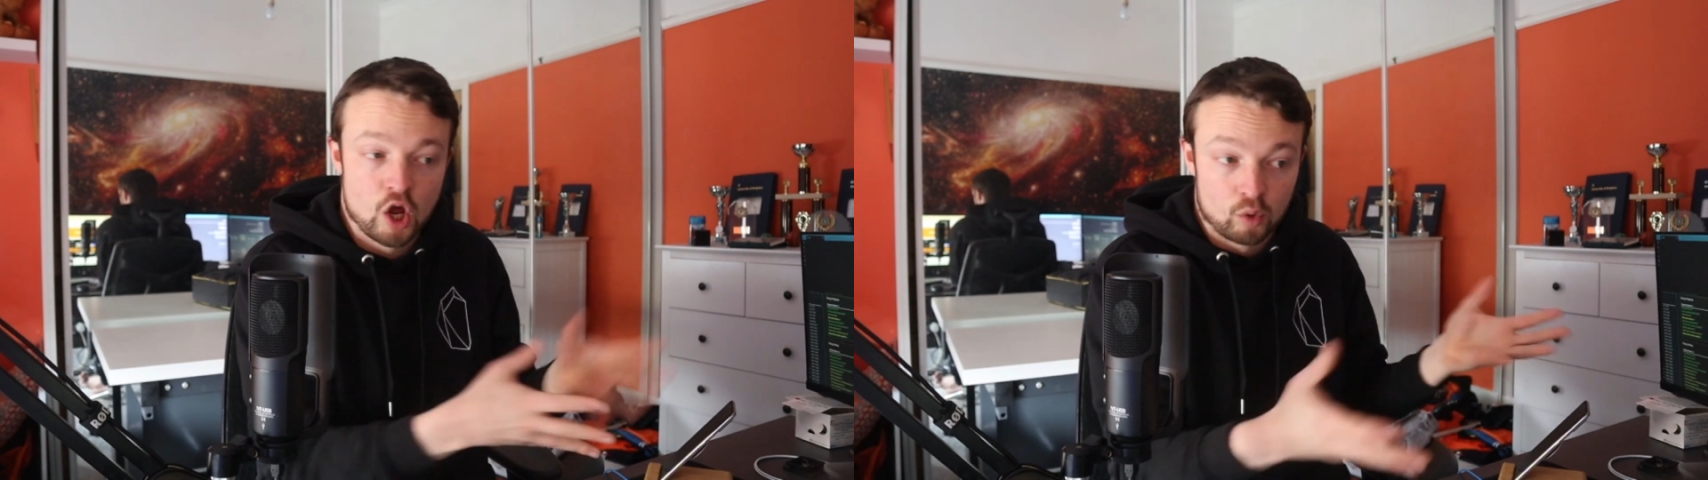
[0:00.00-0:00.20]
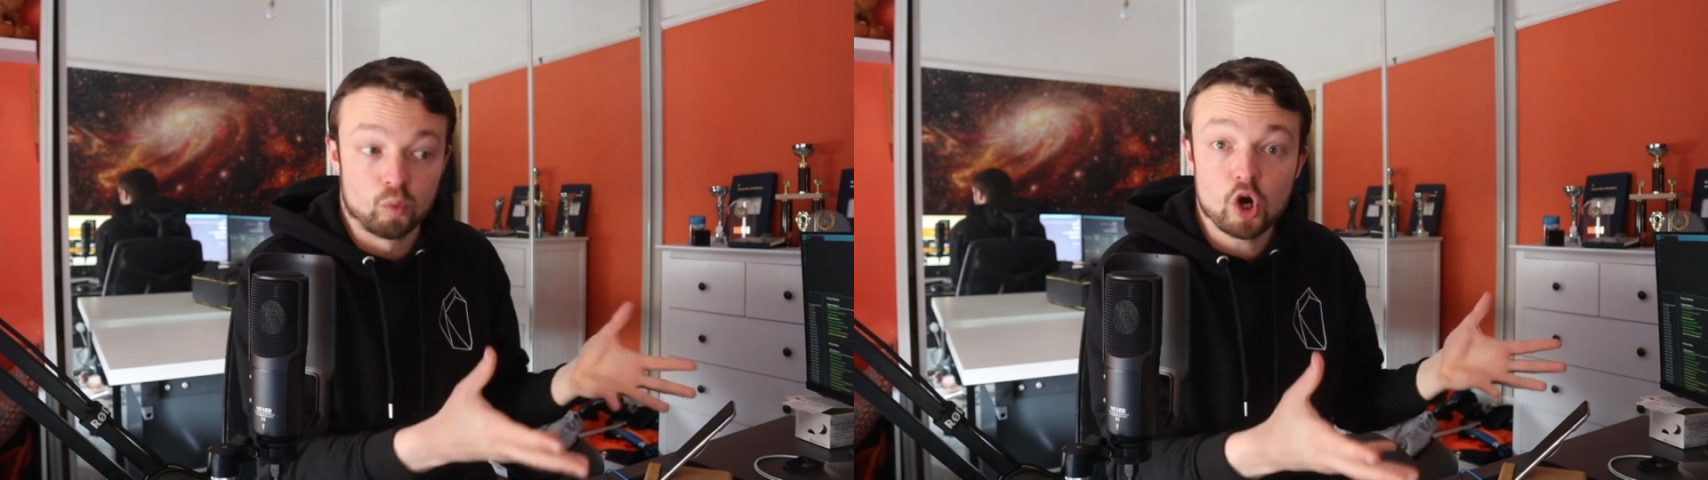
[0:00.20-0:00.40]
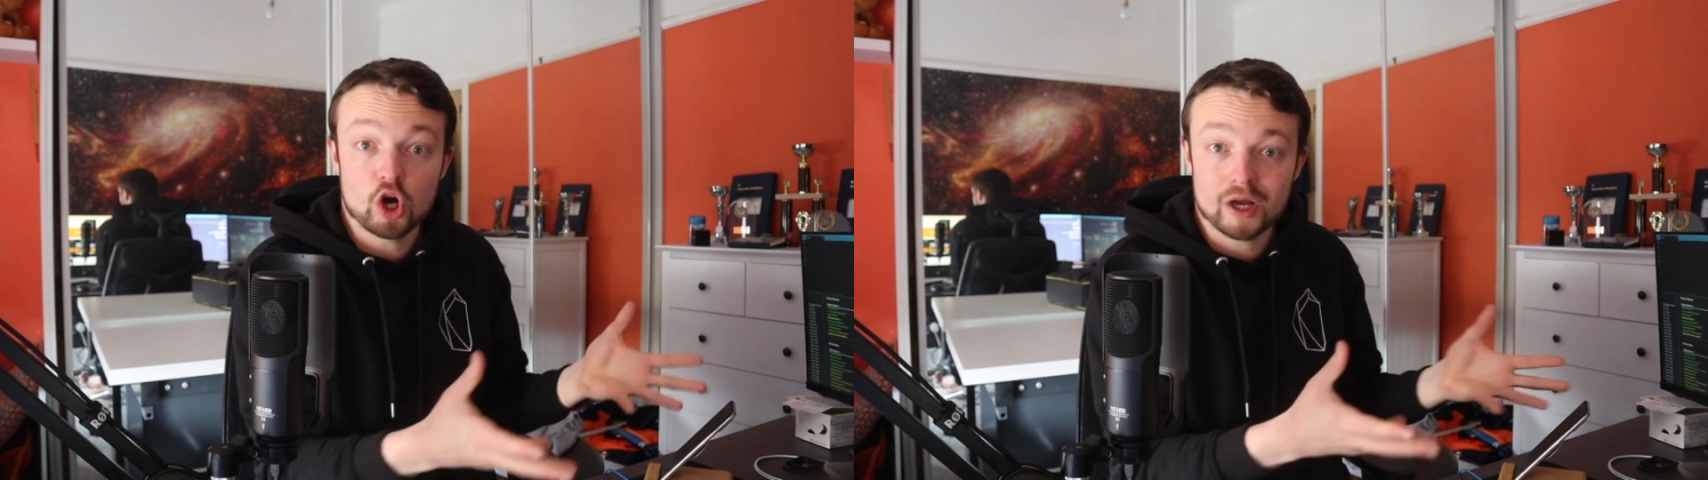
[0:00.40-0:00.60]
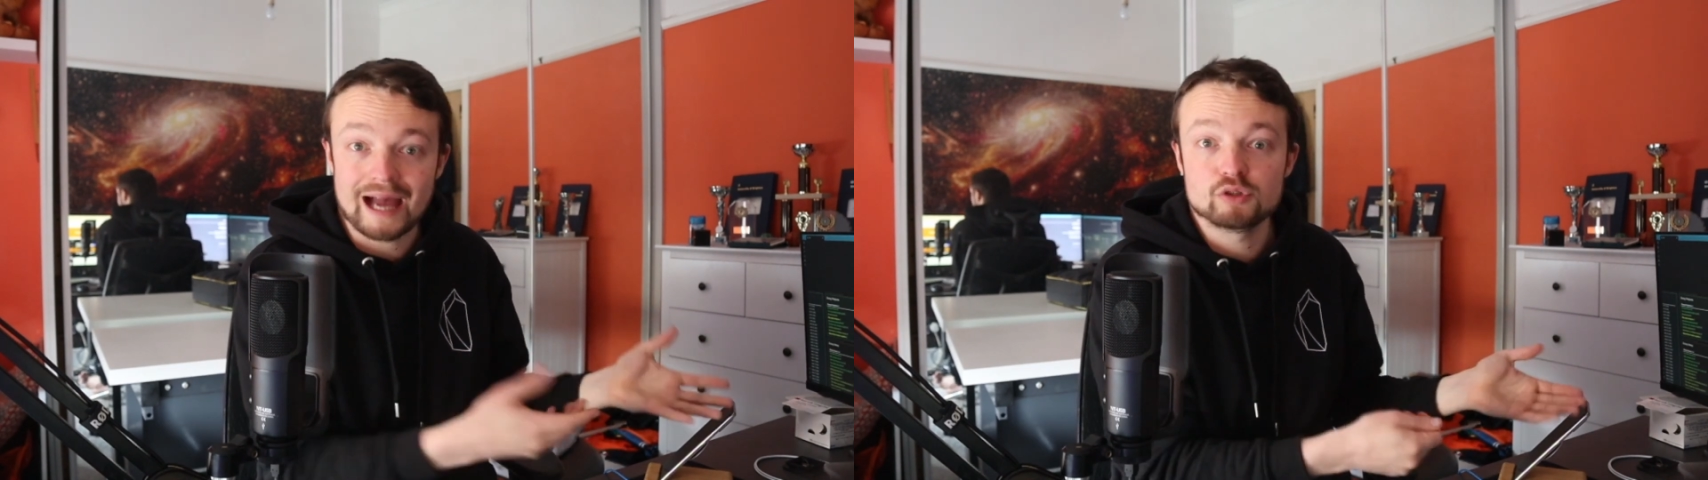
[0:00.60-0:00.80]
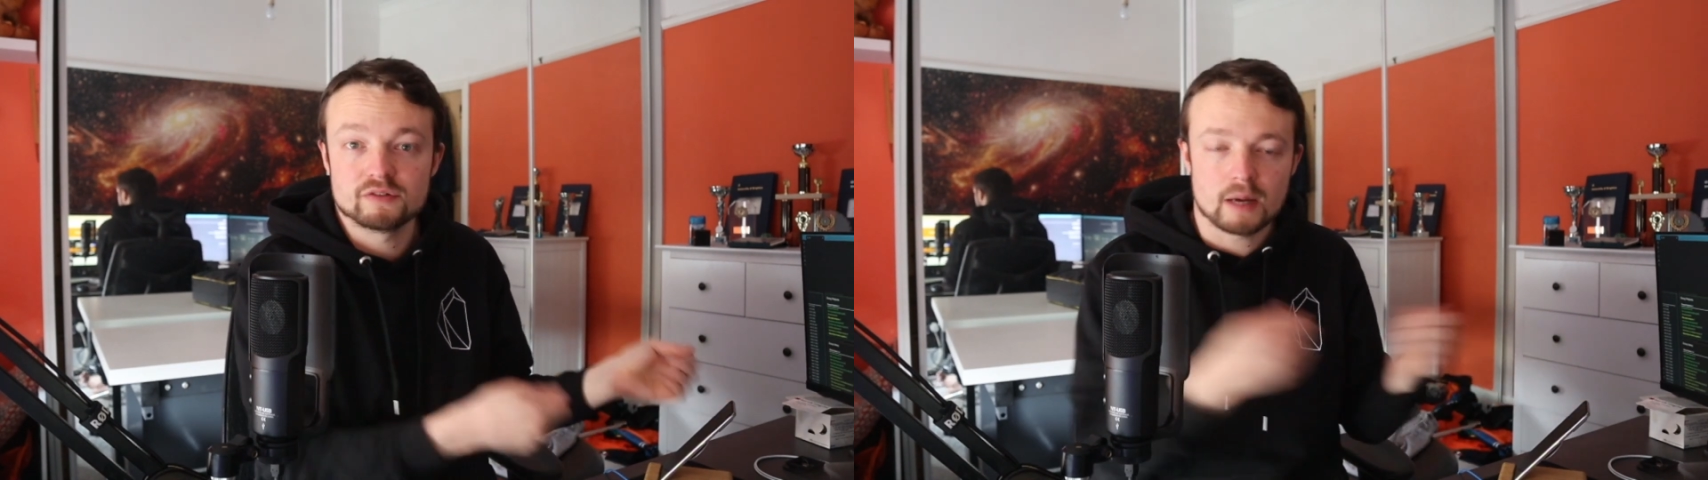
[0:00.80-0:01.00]
work
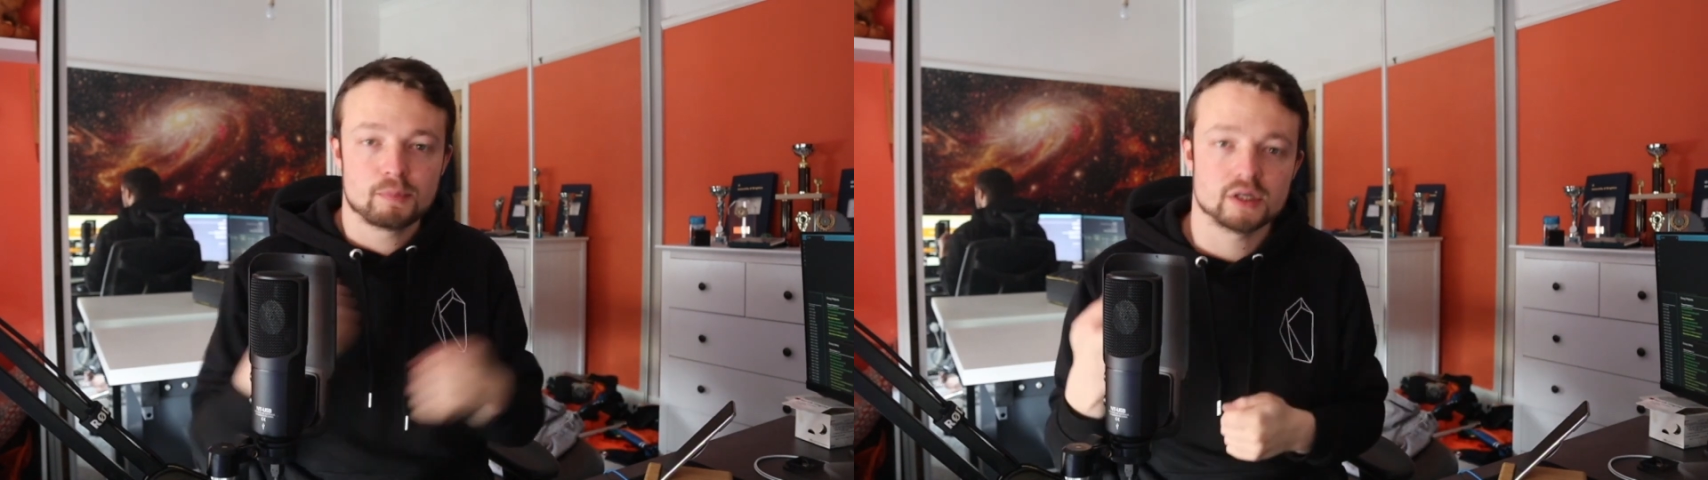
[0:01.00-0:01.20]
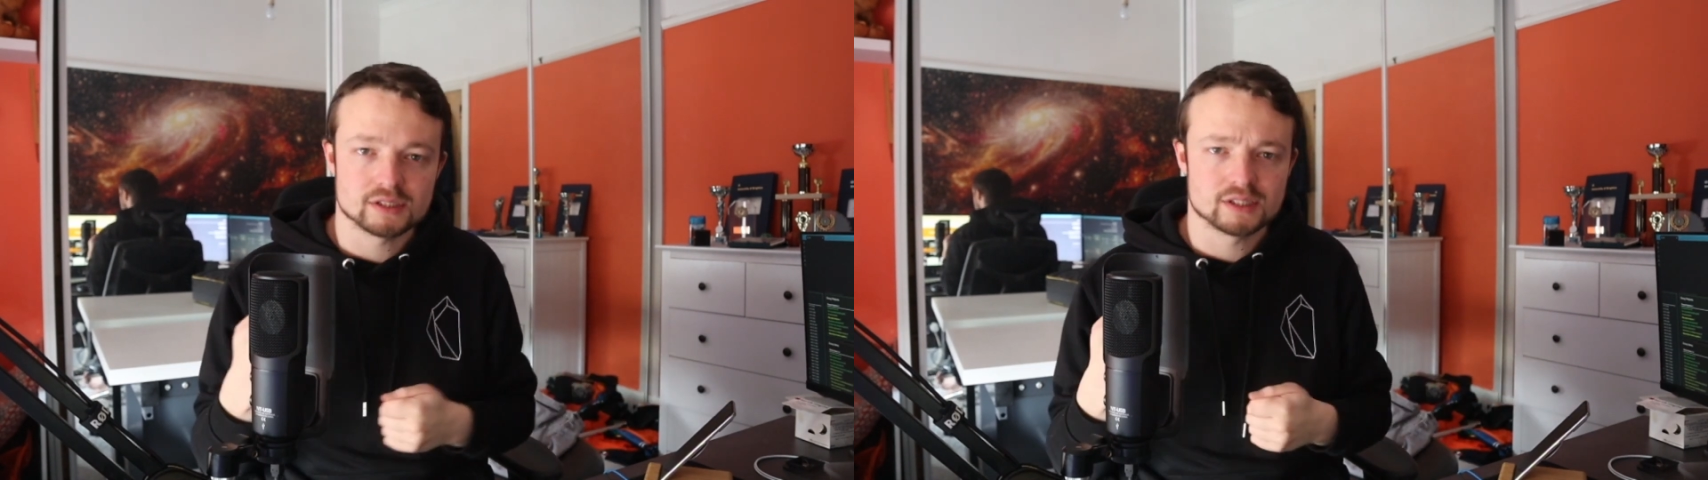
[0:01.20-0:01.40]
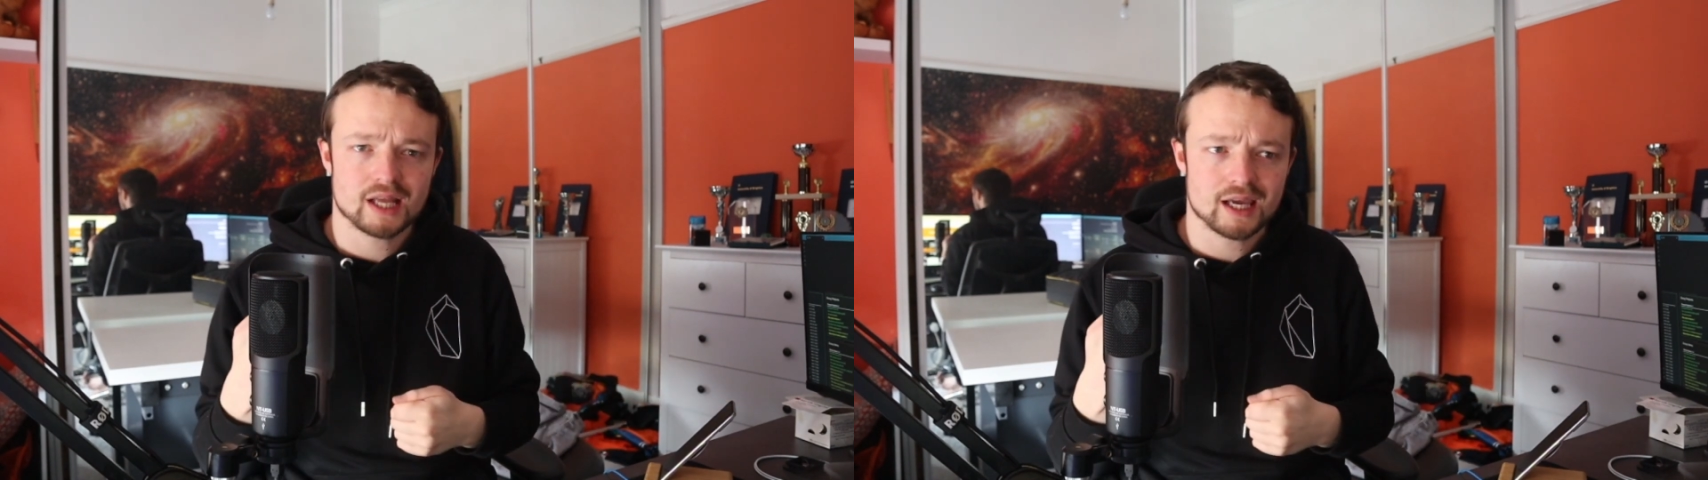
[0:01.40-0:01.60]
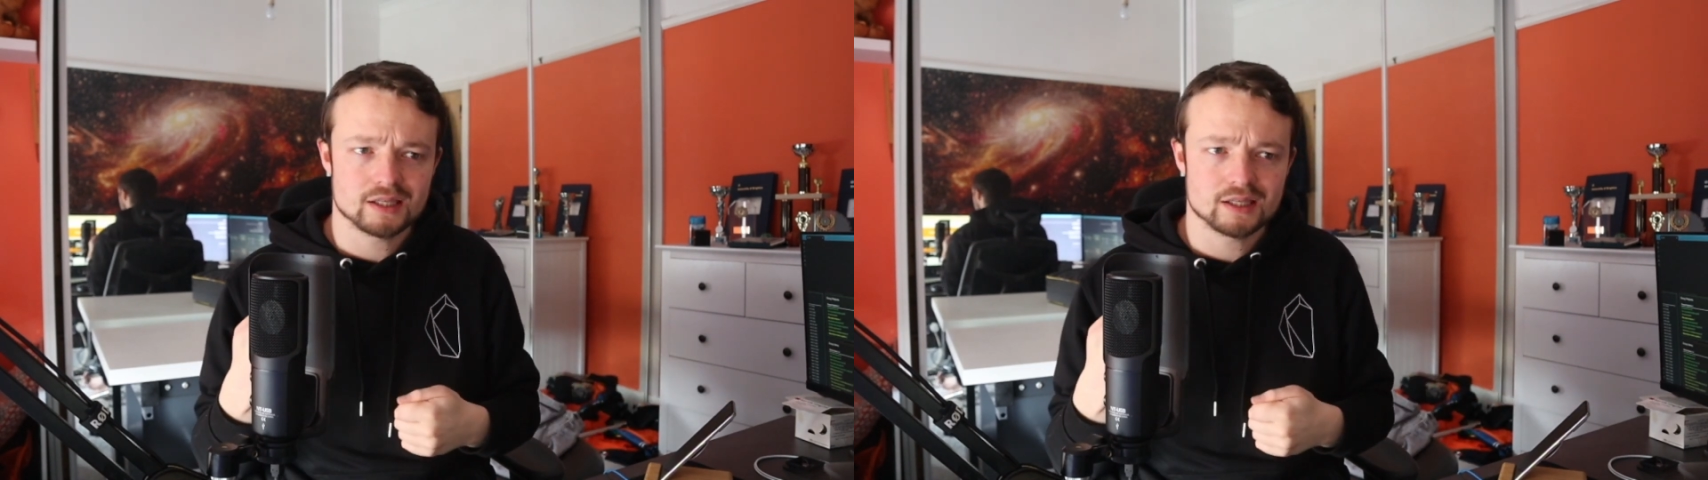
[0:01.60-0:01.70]
out of that person's day,